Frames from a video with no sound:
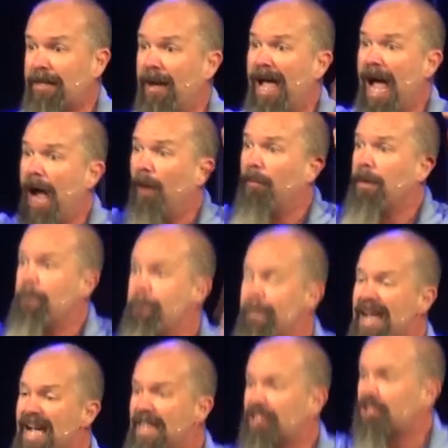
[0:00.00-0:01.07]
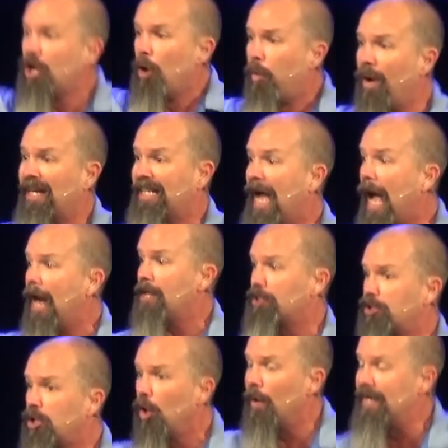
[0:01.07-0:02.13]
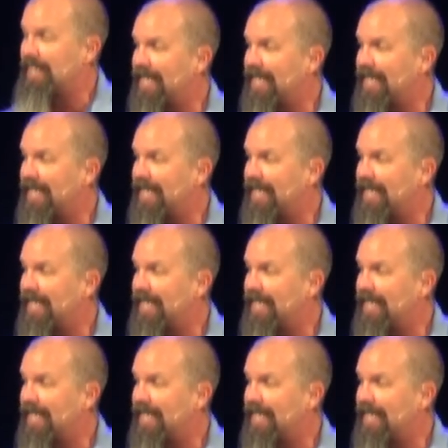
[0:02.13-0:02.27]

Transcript: you I would miss what God is doing